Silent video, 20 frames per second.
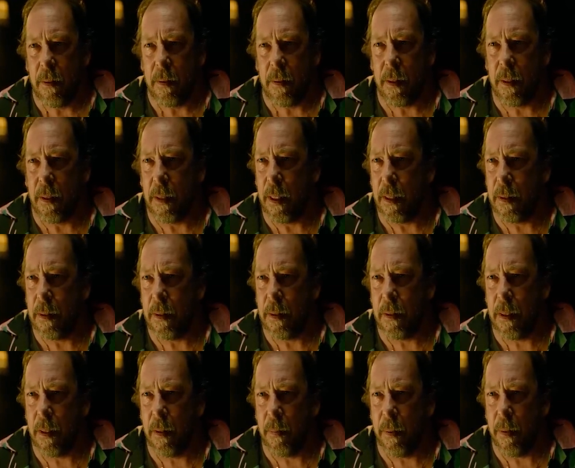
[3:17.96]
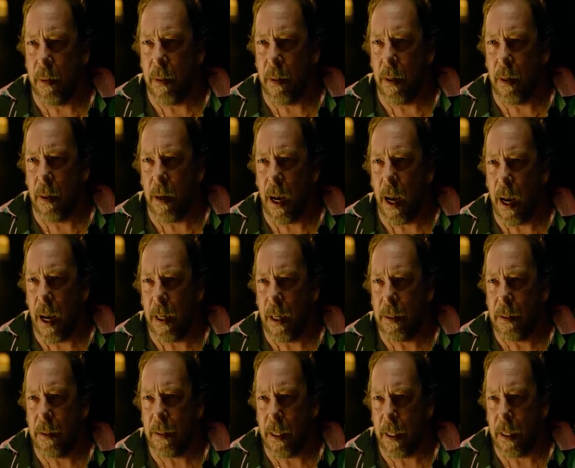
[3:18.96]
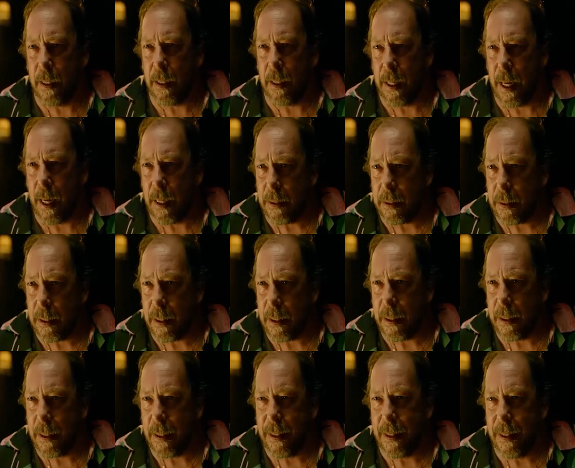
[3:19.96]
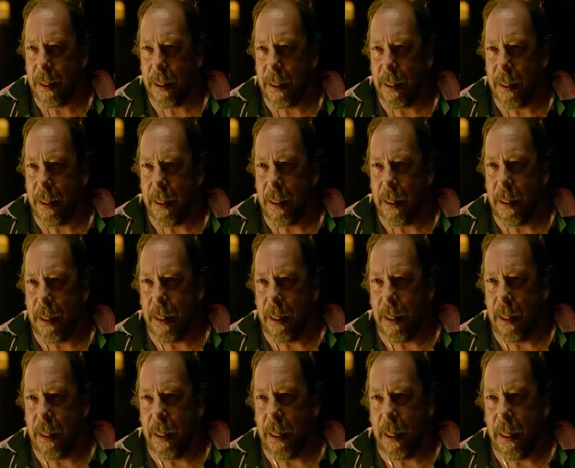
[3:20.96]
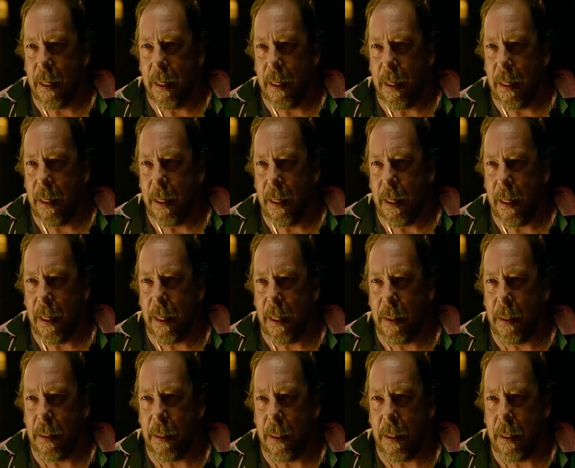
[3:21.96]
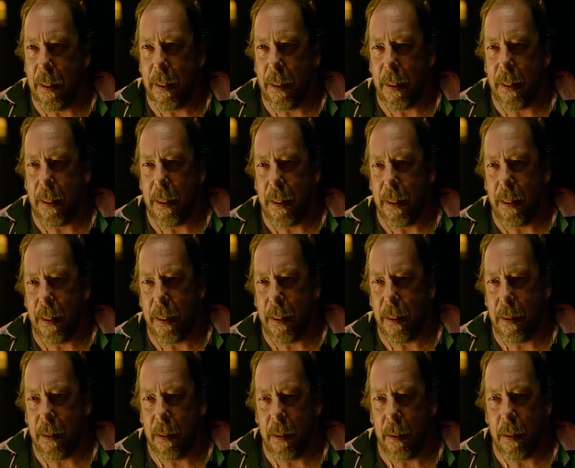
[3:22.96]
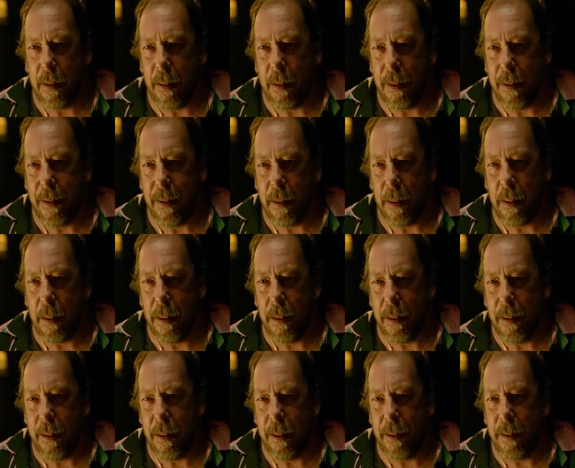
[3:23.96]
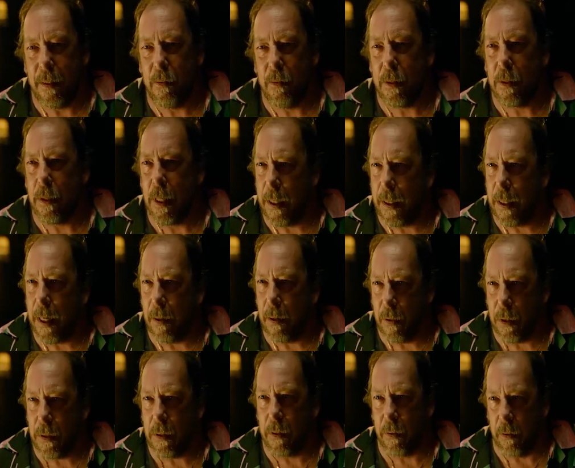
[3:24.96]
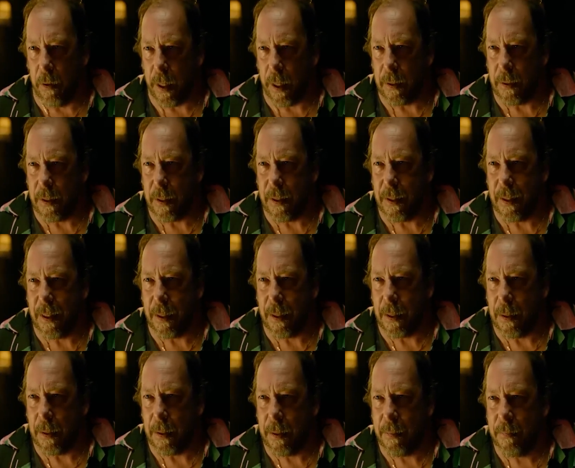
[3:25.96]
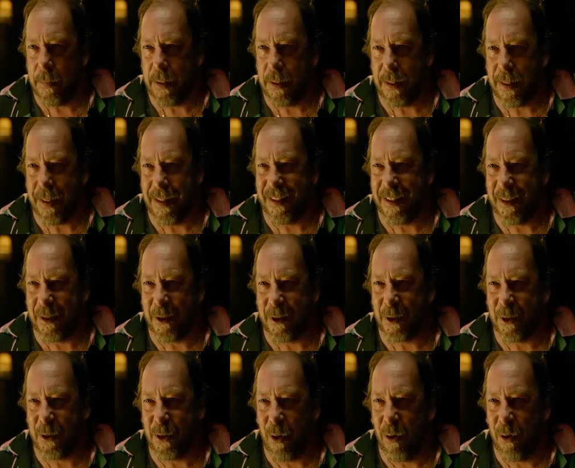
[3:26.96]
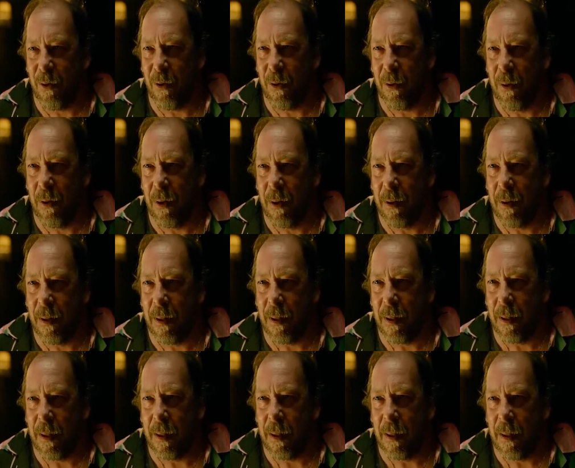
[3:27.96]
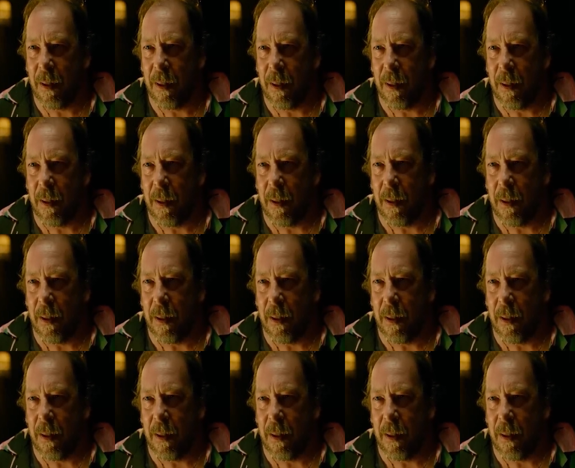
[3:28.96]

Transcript: get reminded that this is real world stuff, and to maybe even if you have kids who are watching this, or families, and I know probably all you guys have thought about this, but to